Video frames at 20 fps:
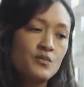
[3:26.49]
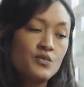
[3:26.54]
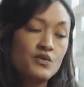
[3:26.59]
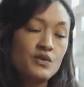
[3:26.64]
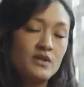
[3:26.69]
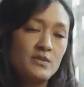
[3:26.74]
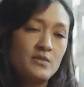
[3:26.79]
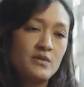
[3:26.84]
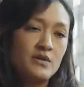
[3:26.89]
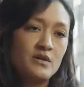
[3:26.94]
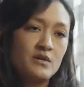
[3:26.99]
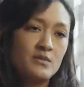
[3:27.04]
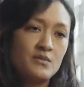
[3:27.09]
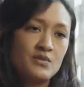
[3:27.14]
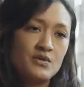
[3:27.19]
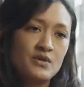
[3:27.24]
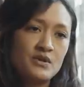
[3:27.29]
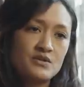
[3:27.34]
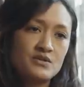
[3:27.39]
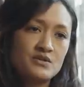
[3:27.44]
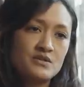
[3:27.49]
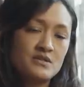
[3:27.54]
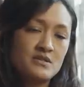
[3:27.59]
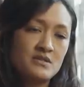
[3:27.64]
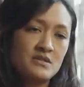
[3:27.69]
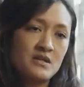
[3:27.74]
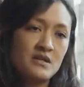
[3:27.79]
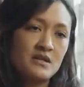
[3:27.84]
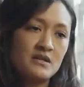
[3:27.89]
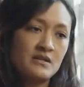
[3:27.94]
really big on production
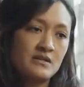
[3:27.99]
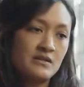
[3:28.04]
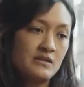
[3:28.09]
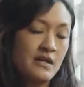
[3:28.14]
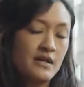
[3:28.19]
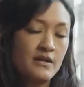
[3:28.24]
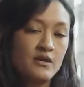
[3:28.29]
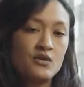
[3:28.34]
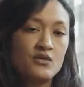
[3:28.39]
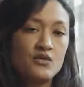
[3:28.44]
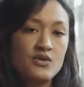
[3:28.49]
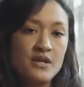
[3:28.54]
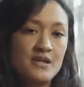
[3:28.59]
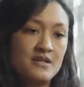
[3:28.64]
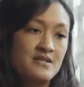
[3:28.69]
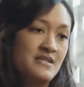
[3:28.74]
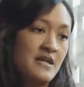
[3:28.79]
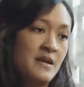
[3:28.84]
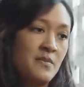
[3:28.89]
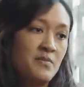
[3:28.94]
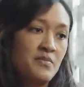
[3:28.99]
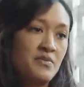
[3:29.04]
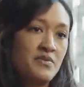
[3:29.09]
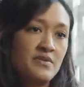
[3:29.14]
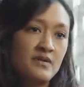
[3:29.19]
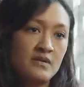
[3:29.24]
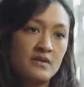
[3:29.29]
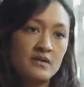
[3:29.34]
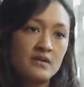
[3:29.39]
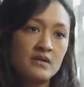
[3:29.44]
design and how to create depth
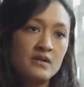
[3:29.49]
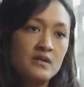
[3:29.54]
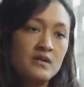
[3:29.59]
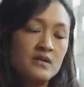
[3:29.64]
and